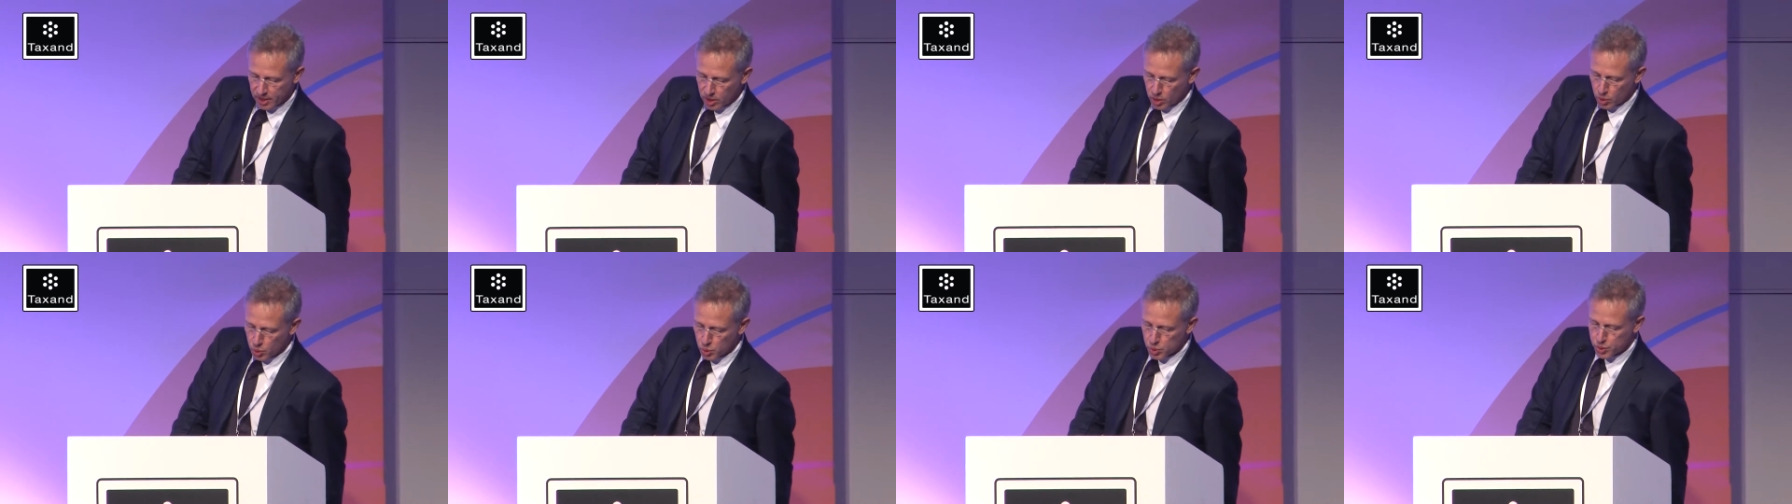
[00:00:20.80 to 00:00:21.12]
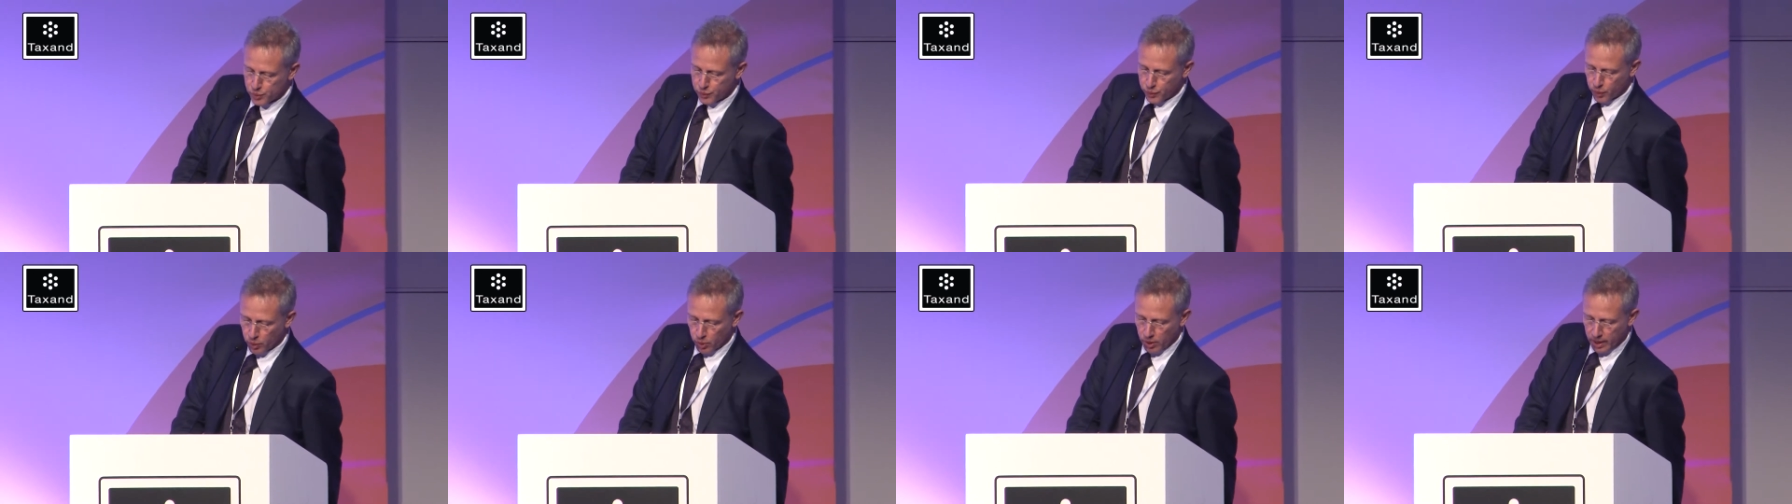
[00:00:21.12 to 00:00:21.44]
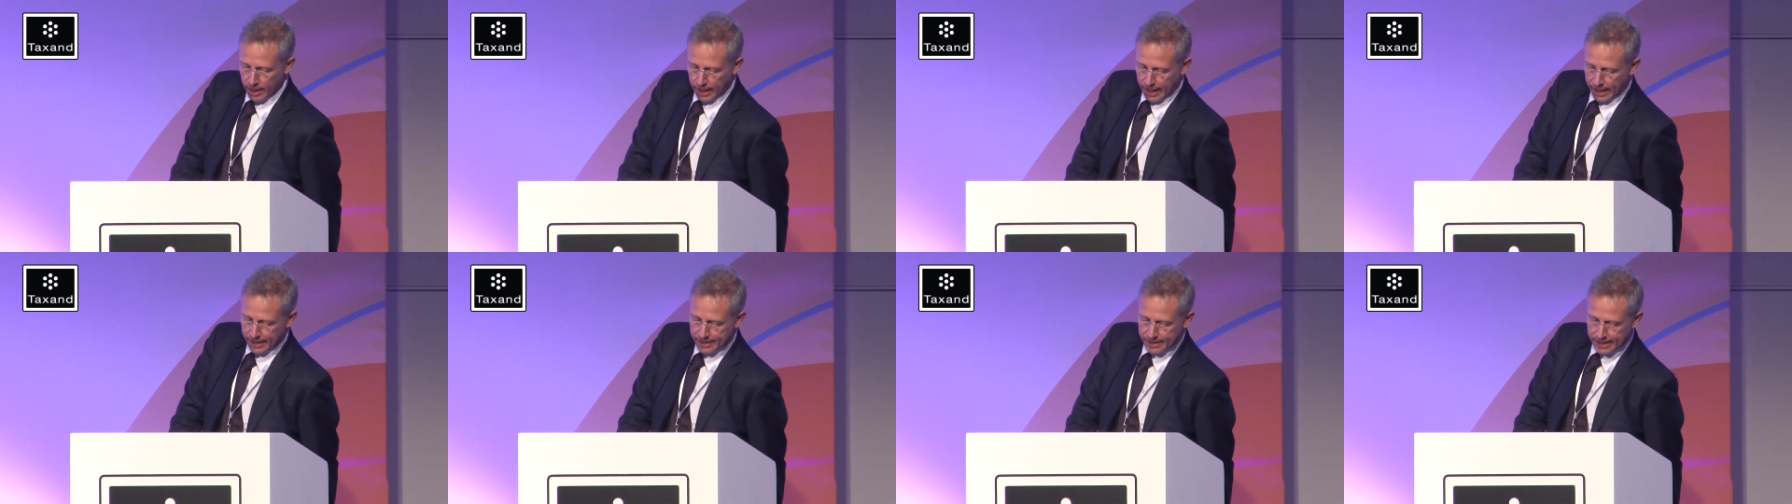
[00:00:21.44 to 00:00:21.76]

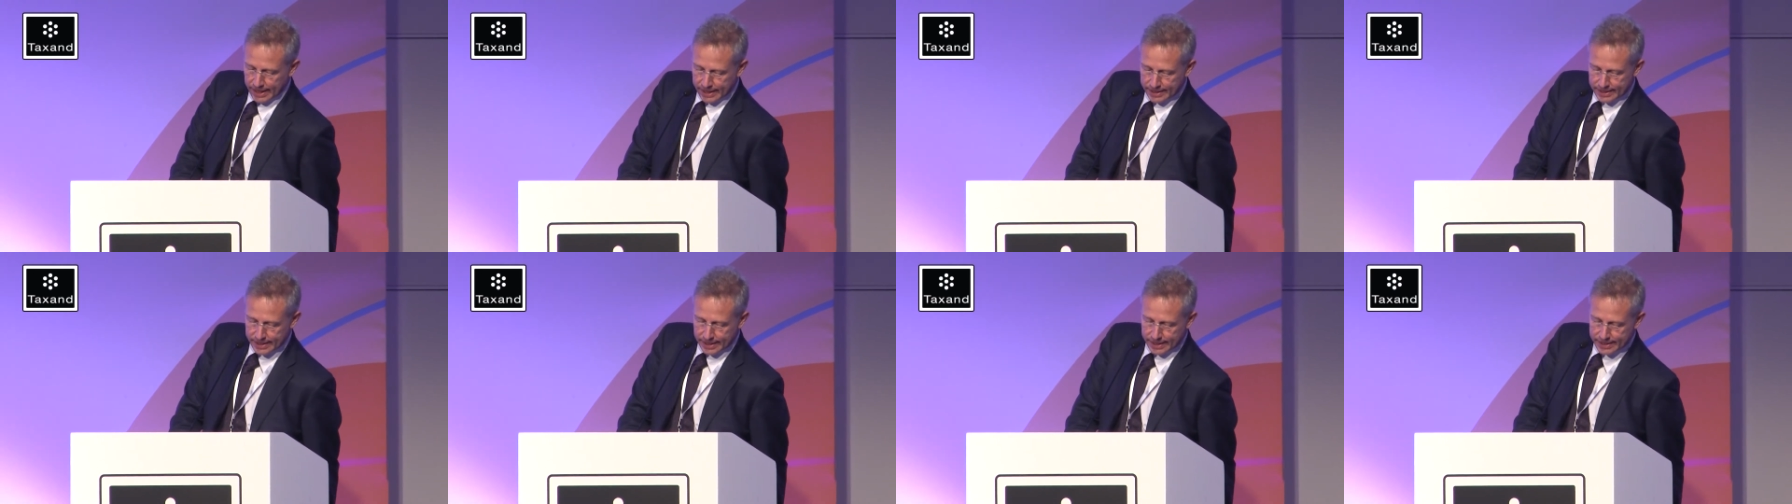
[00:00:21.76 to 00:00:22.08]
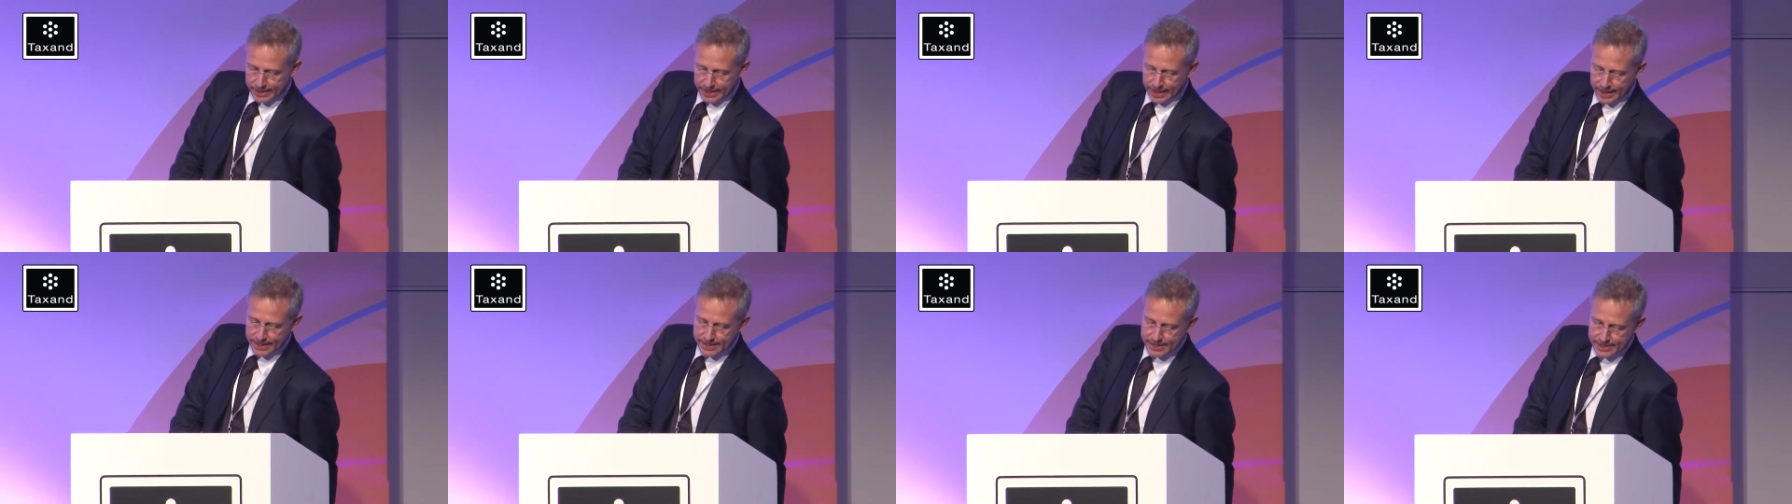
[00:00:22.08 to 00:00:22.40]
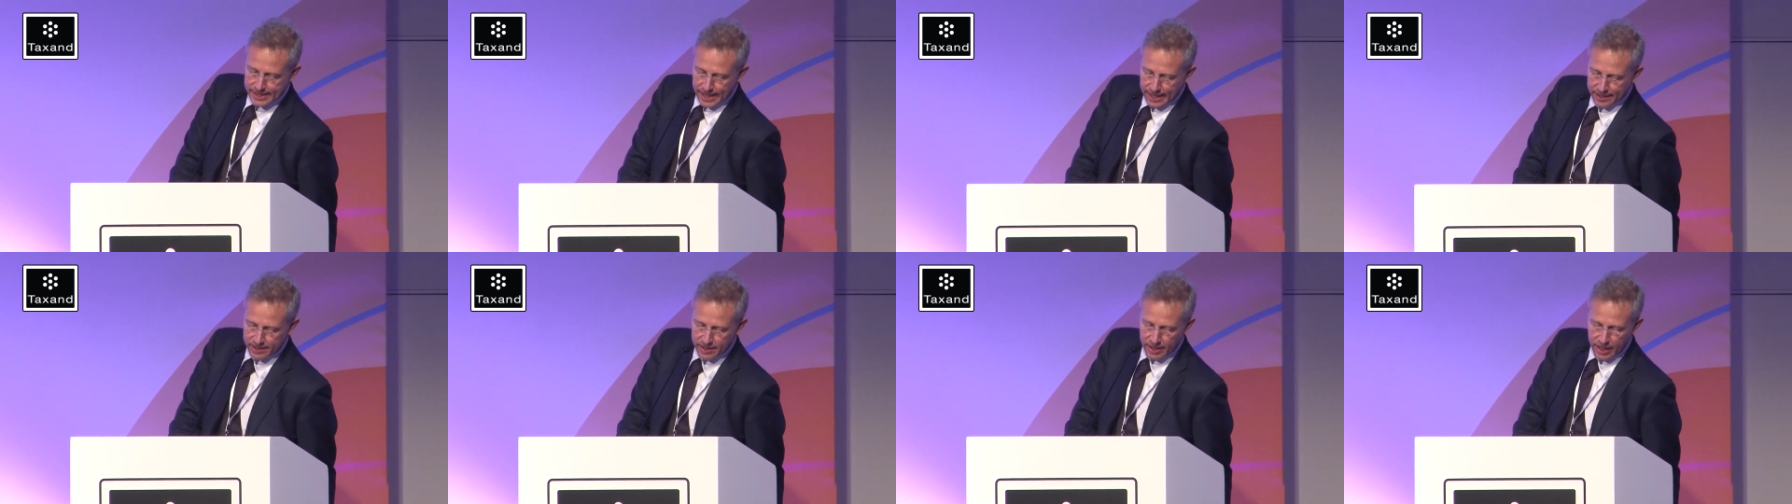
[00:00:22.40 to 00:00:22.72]
useful and that the
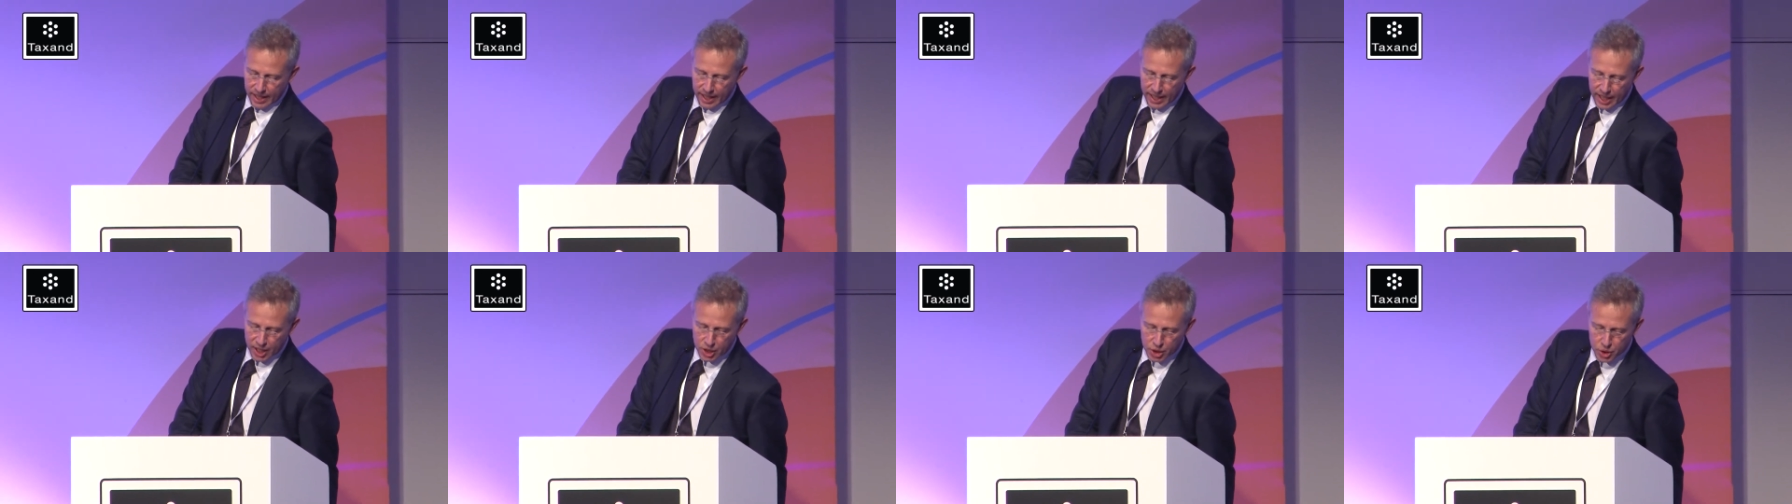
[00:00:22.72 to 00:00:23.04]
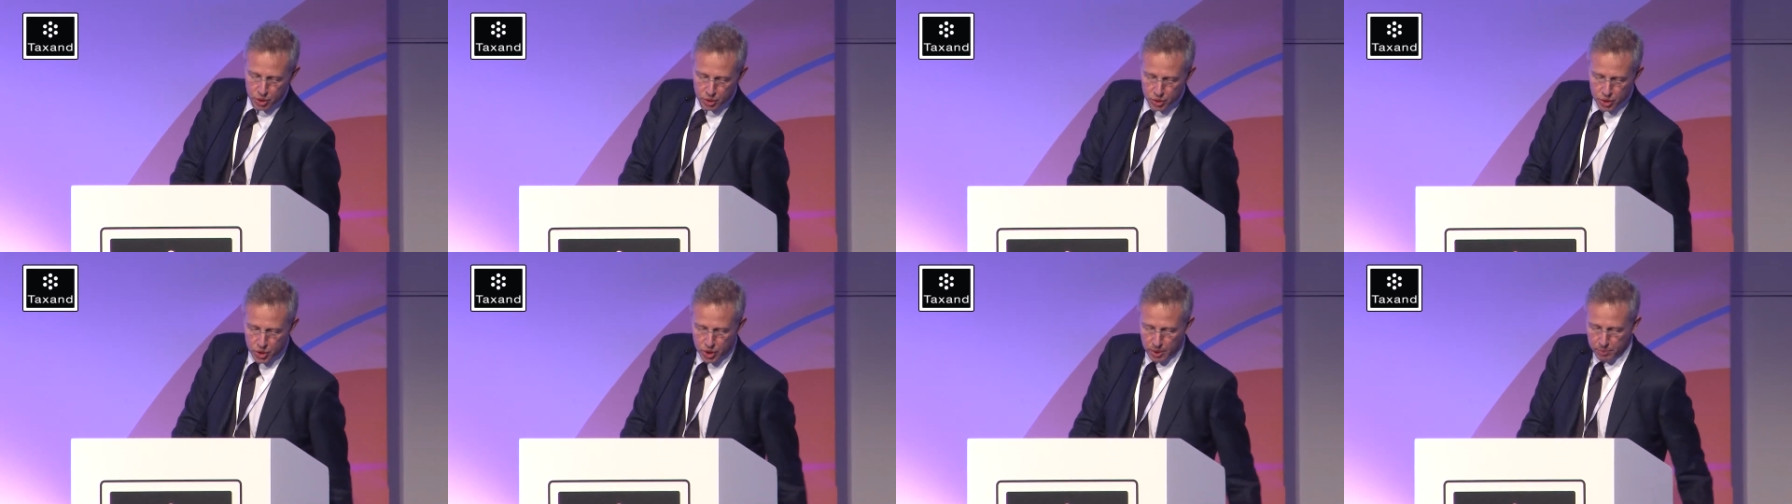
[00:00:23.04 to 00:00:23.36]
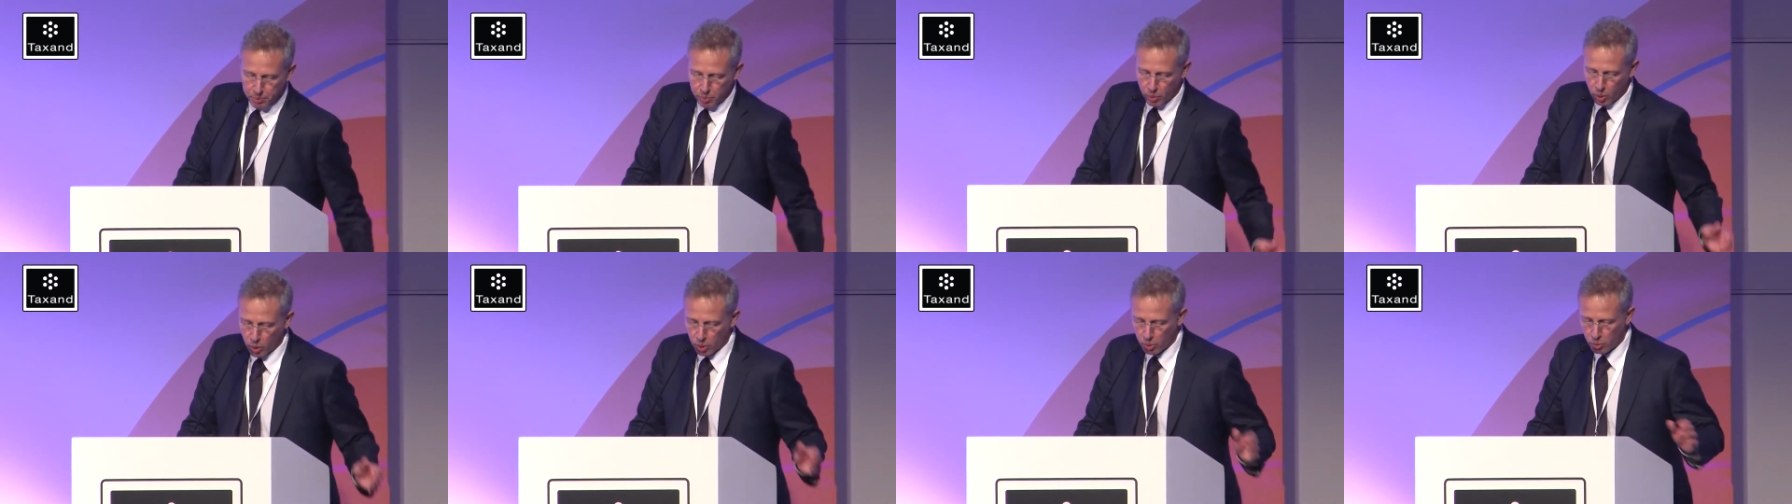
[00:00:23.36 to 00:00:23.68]
Taxand
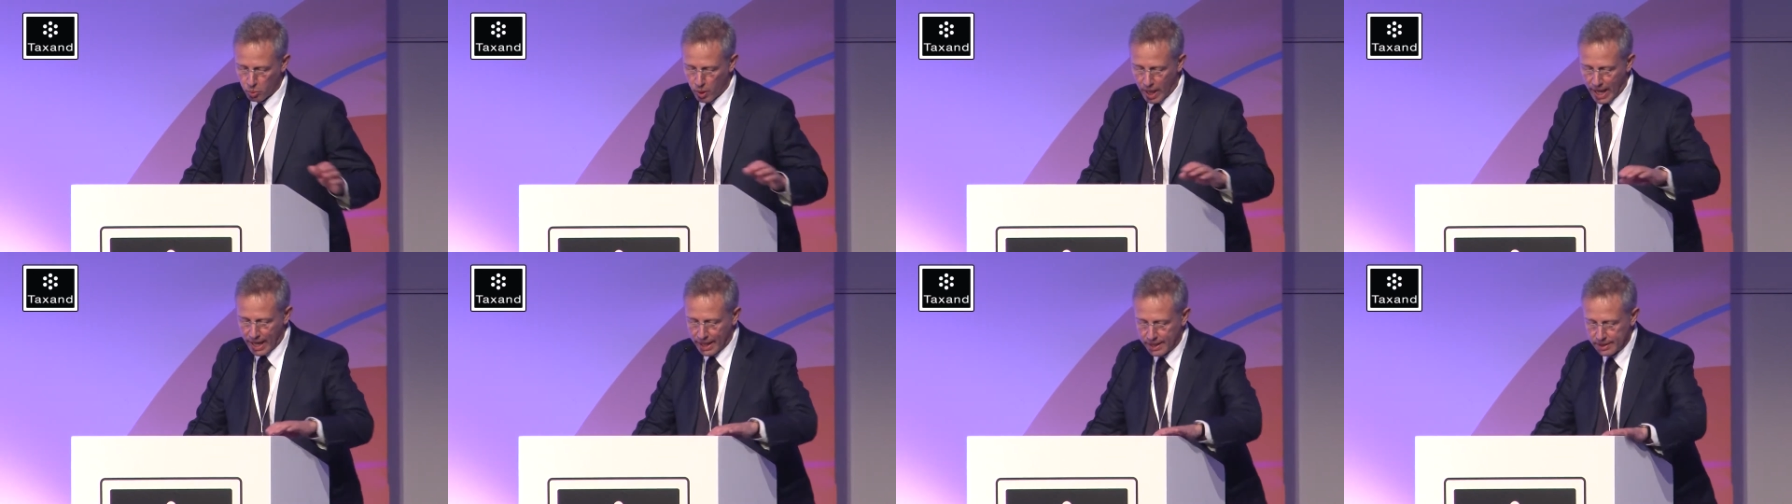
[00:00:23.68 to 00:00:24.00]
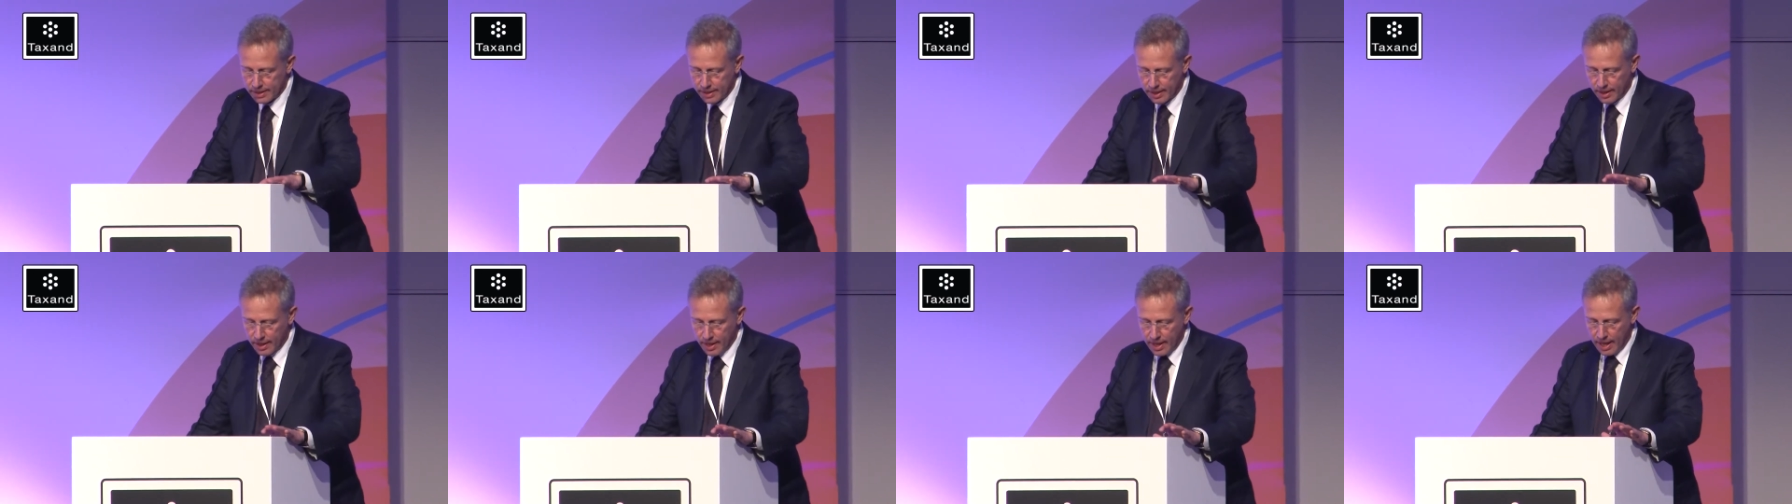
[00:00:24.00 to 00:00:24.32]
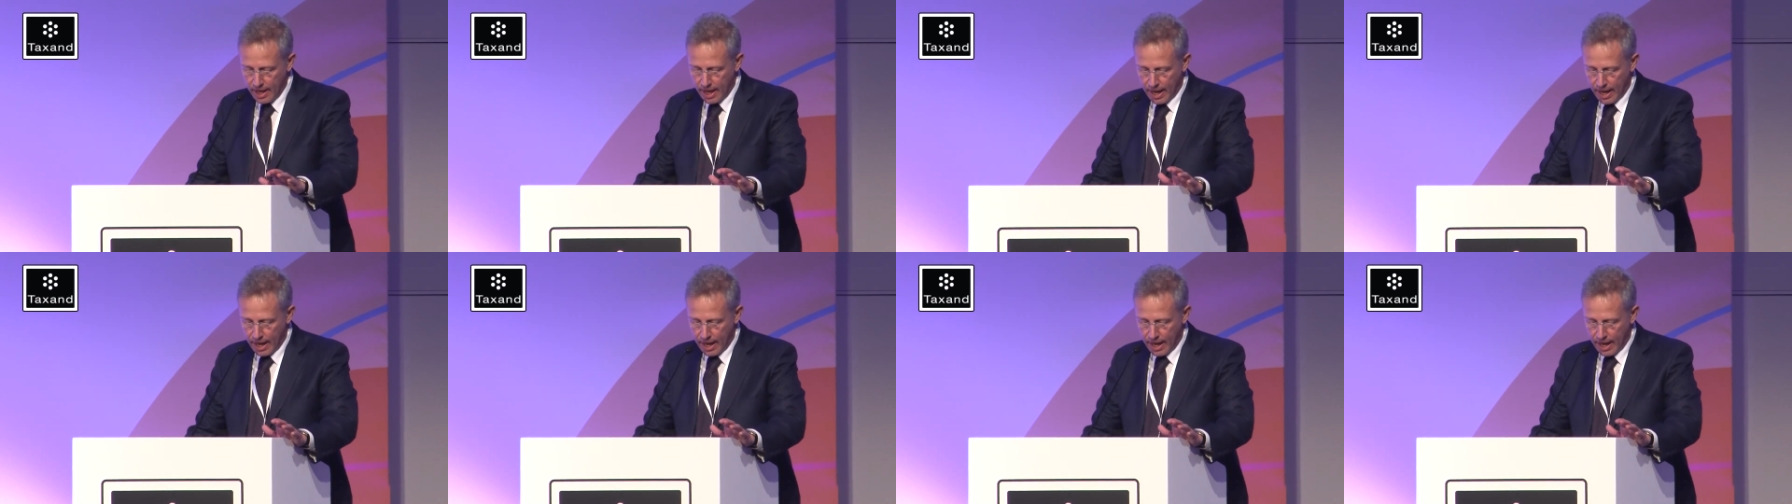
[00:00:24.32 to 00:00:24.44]
relationship worldwide